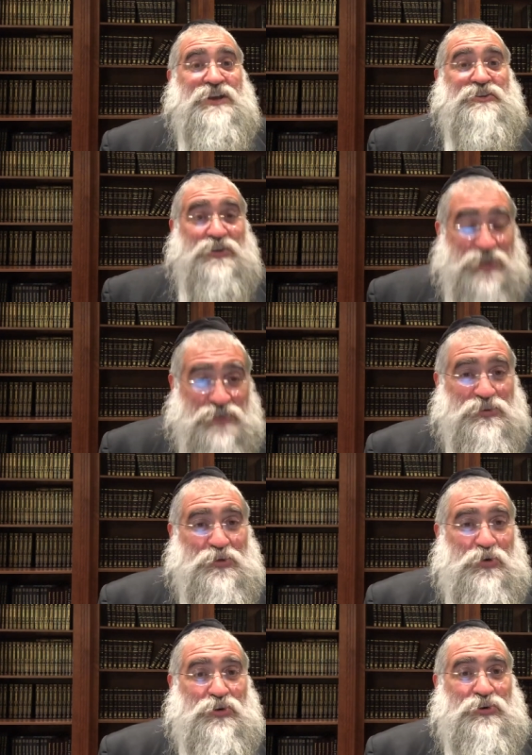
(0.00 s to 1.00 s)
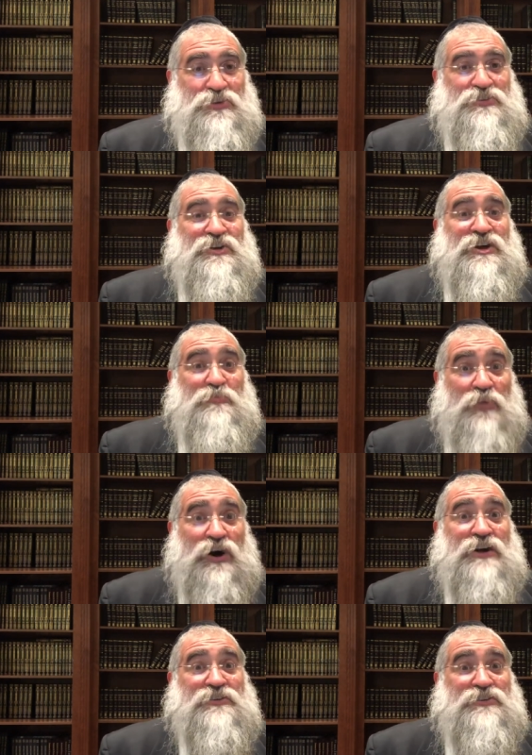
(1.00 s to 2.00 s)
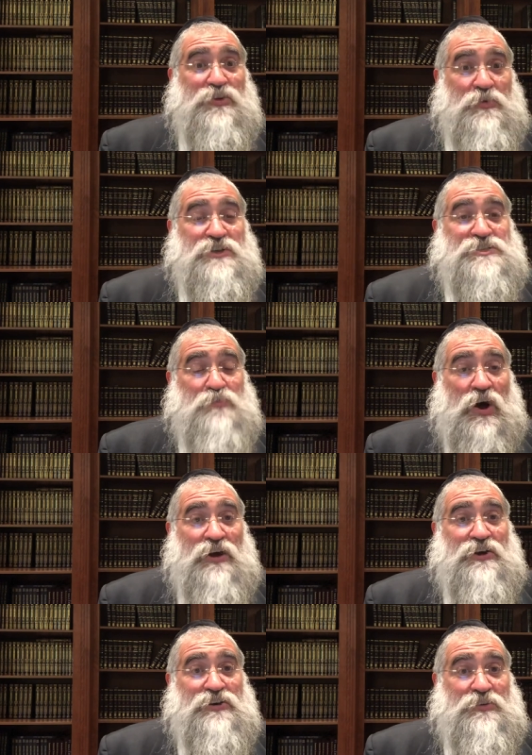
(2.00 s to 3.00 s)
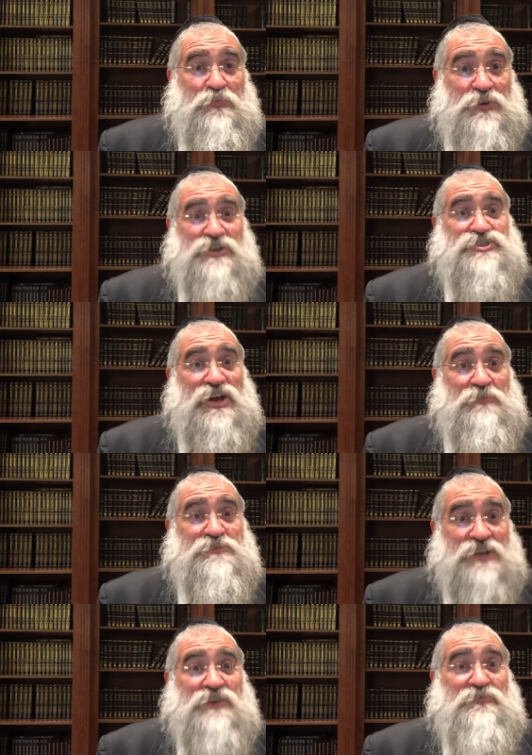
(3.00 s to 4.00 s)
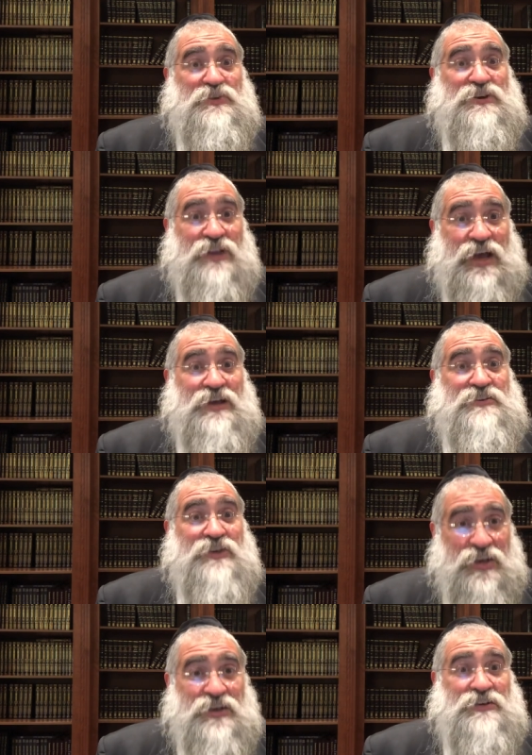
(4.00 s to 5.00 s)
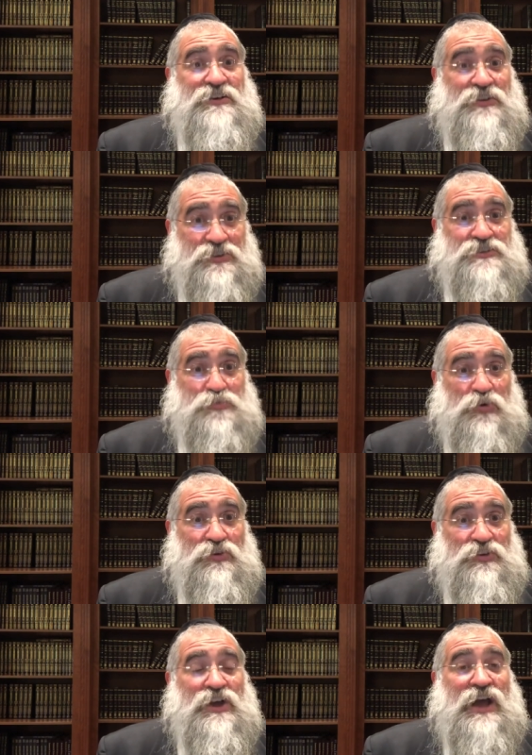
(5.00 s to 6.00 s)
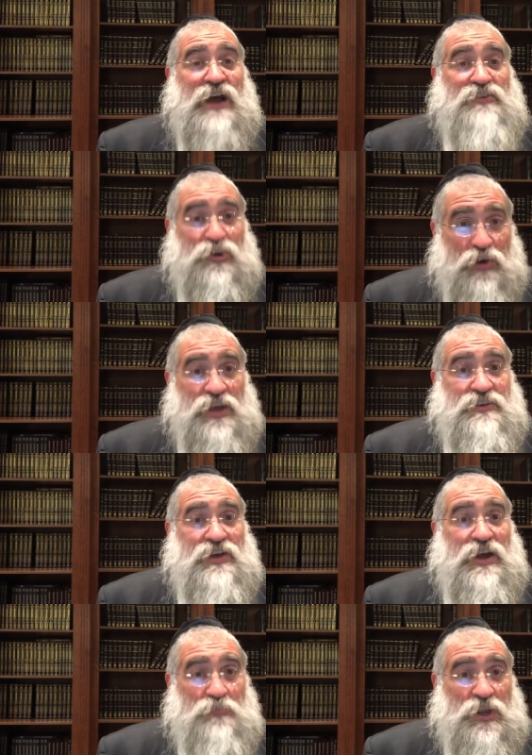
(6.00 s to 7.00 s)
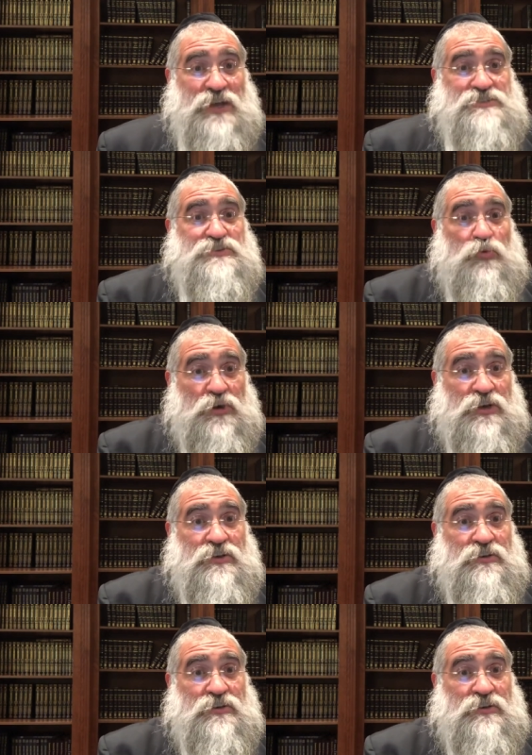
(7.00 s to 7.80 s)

to live in the world but to be inspired with Hashem's infinite light in this world. Have a great and blessed week.